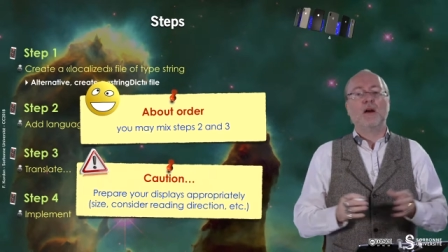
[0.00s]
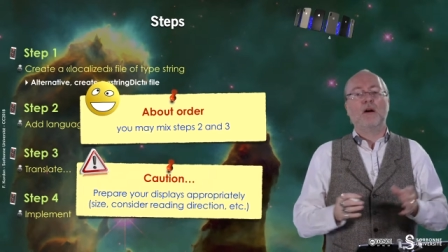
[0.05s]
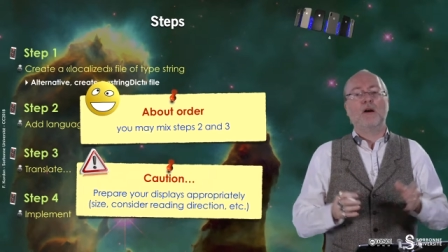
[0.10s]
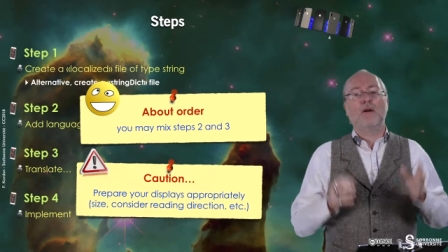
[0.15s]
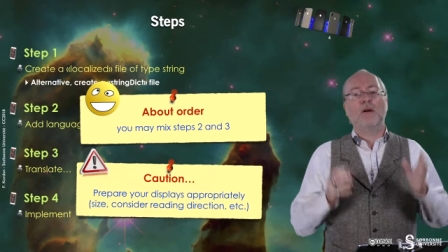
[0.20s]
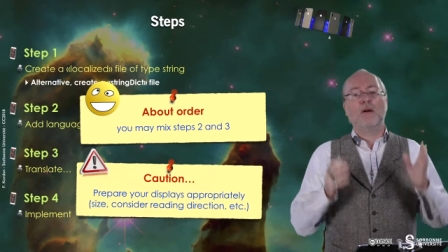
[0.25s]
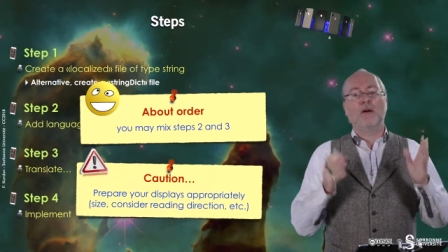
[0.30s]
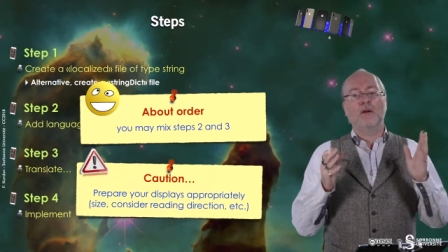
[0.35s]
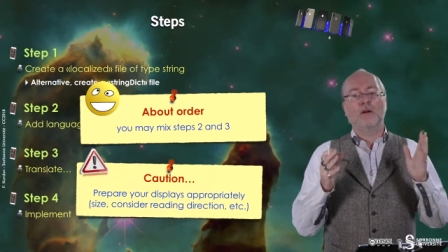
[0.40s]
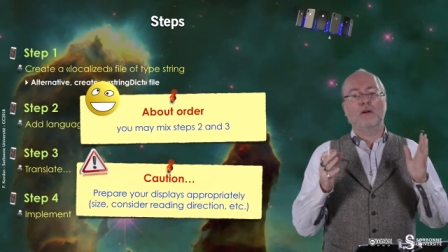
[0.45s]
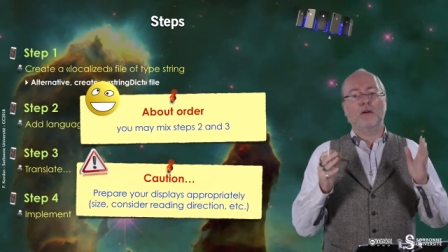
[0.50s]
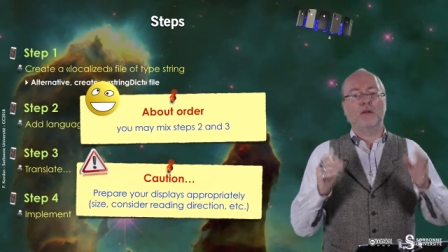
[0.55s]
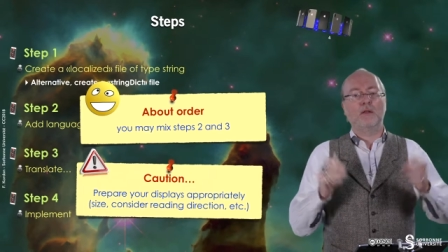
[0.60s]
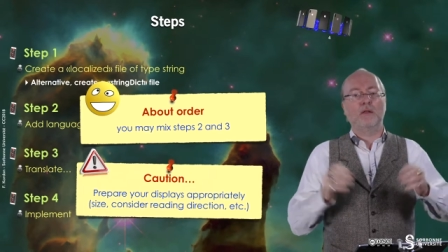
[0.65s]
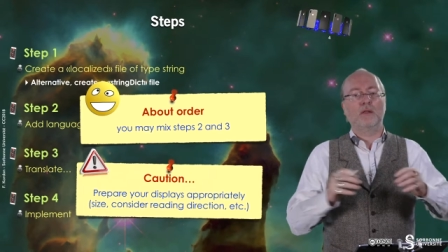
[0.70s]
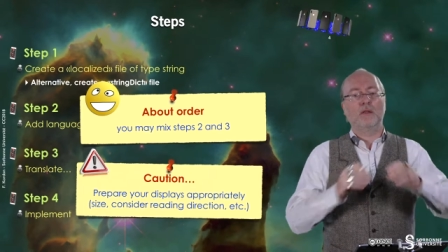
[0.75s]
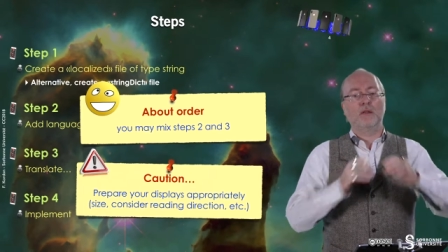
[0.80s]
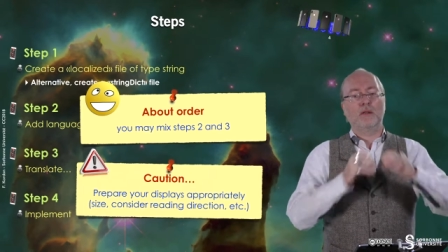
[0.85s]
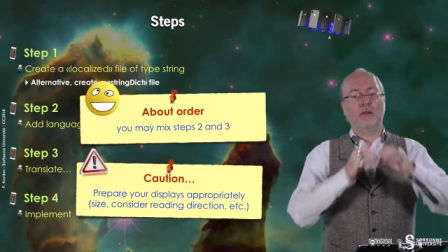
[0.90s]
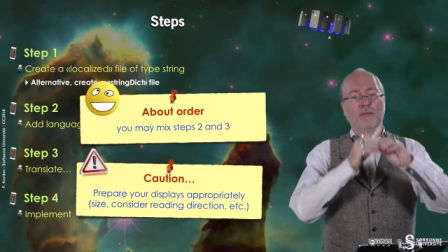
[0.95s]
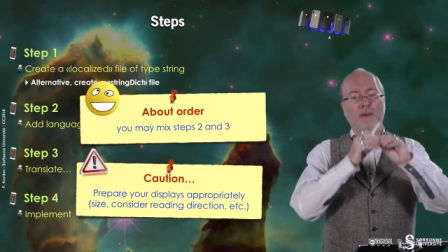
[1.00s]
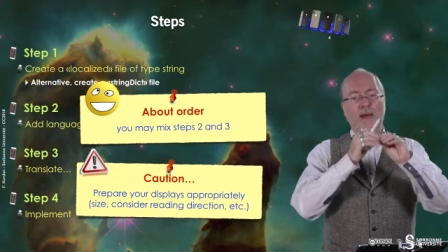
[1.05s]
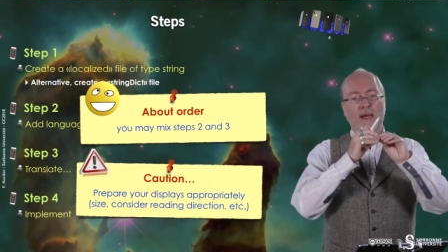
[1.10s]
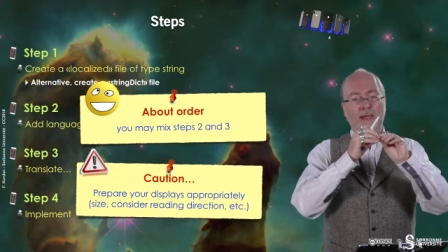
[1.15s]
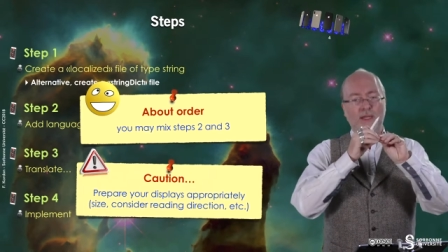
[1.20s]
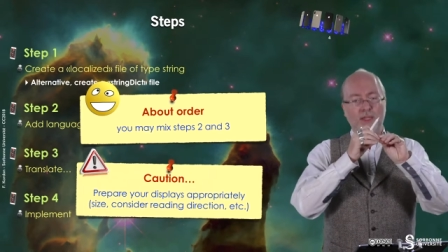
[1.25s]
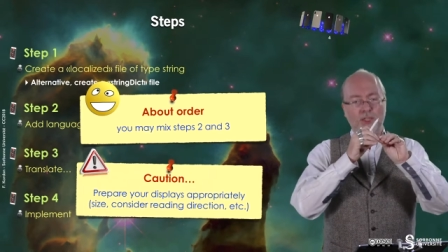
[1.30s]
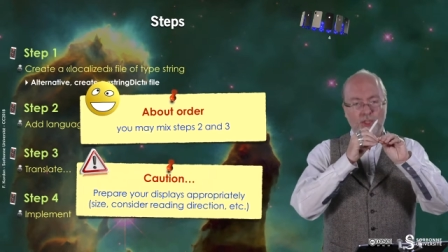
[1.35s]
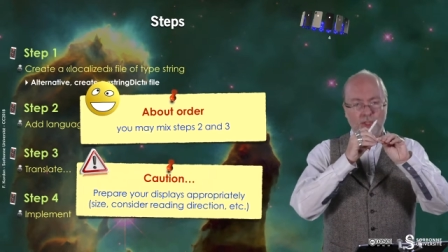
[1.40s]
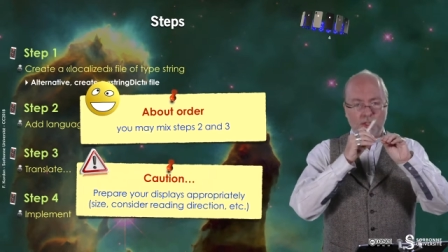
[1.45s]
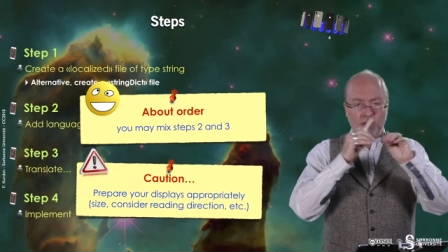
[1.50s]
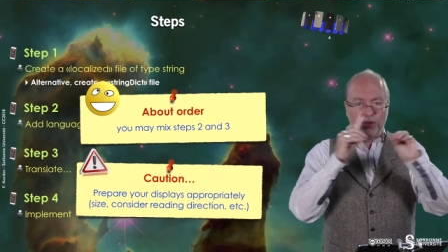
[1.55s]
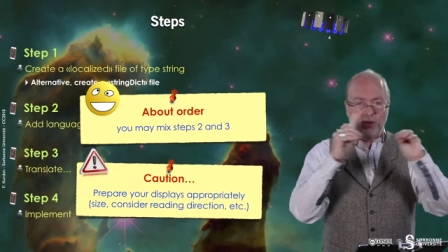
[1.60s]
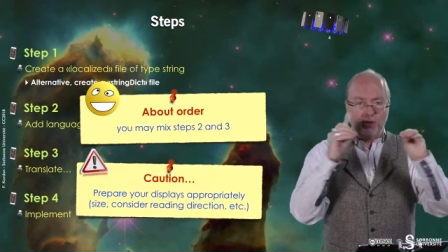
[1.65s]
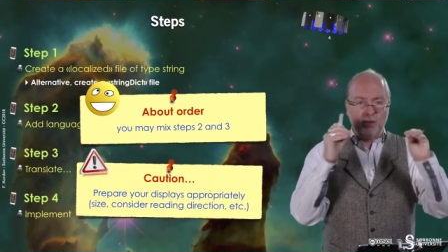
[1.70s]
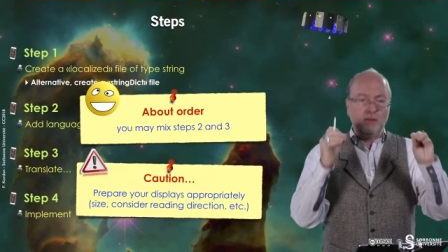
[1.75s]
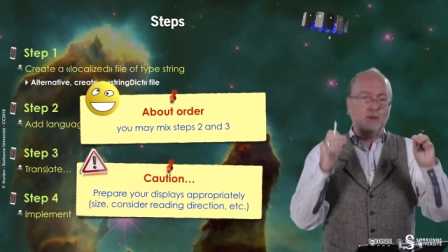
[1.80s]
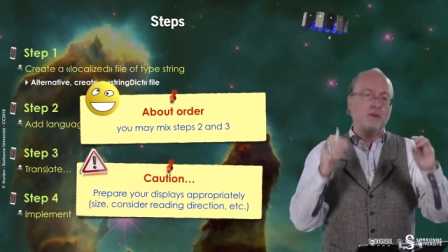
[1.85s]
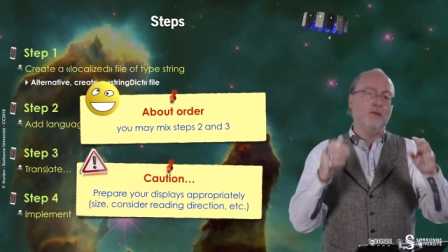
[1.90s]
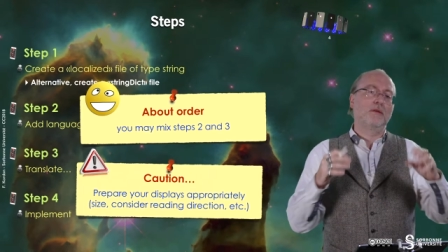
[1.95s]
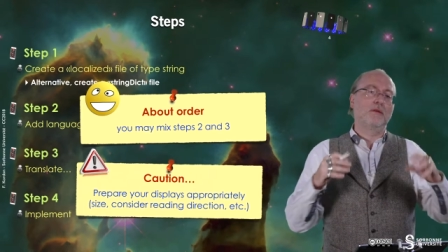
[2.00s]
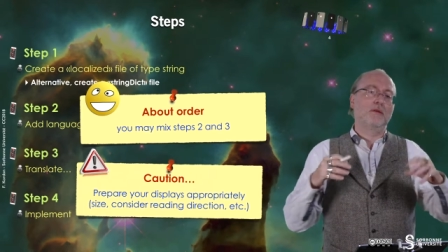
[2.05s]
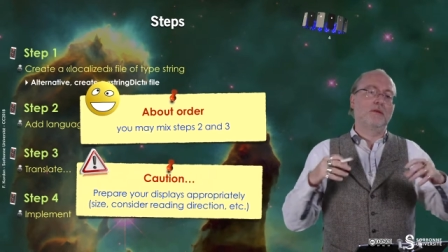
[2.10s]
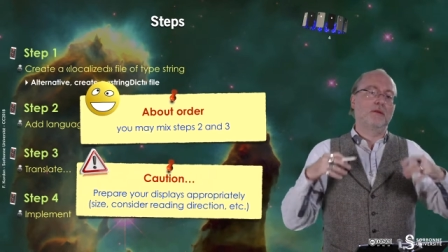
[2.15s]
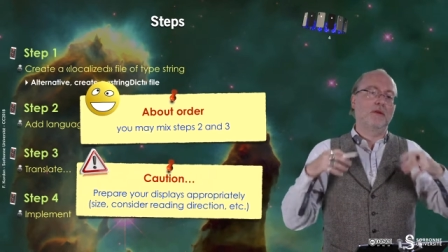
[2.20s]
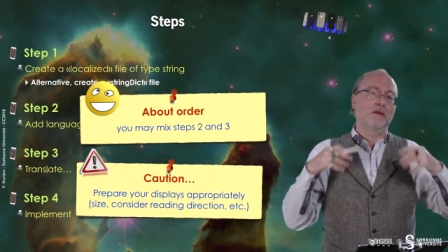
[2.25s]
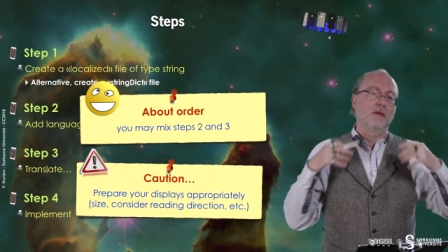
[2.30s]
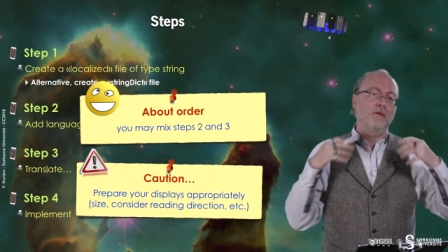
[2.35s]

or uh, by just uh,